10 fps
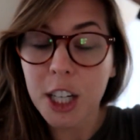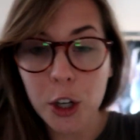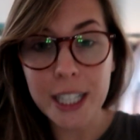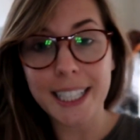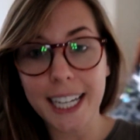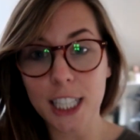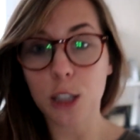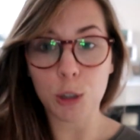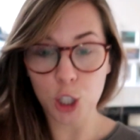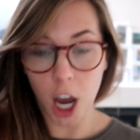Chris needed
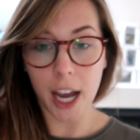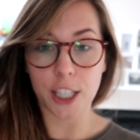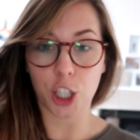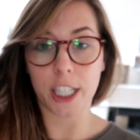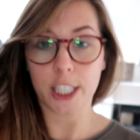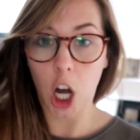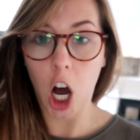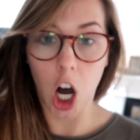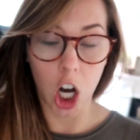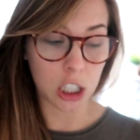some new tyres on his
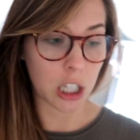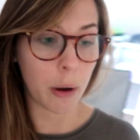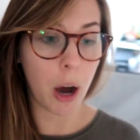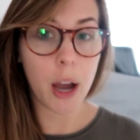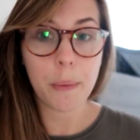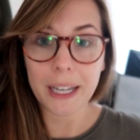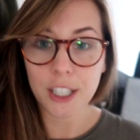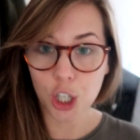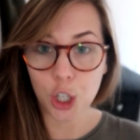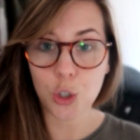car, so I
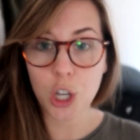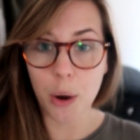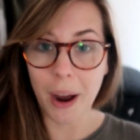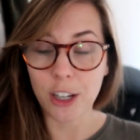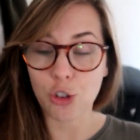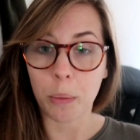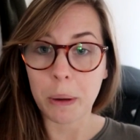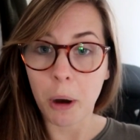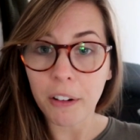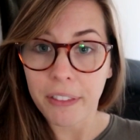went to go and
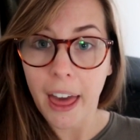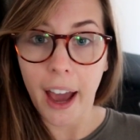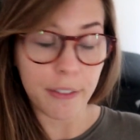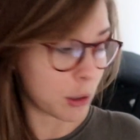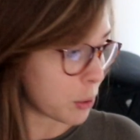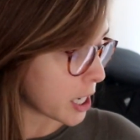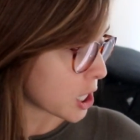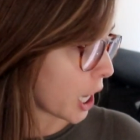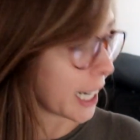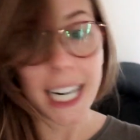drop him off there after
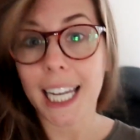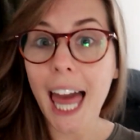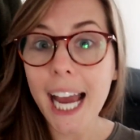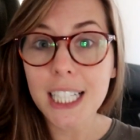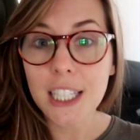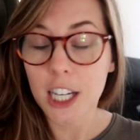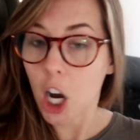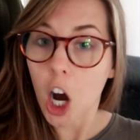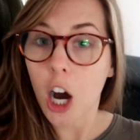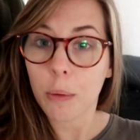work to go and collect the
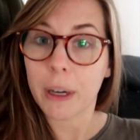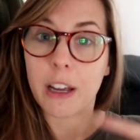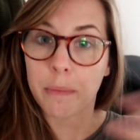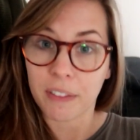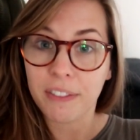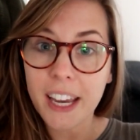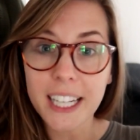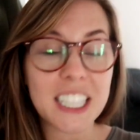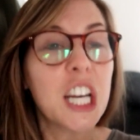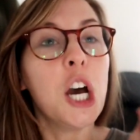car when it had been
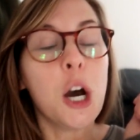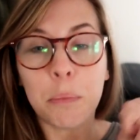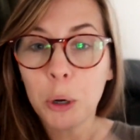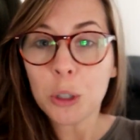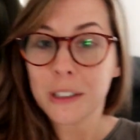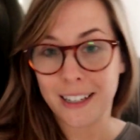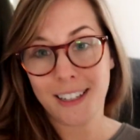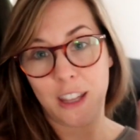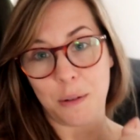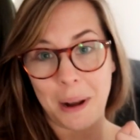fixed, pulled
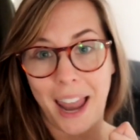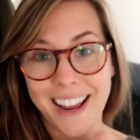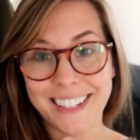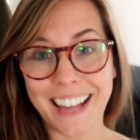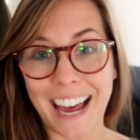into the place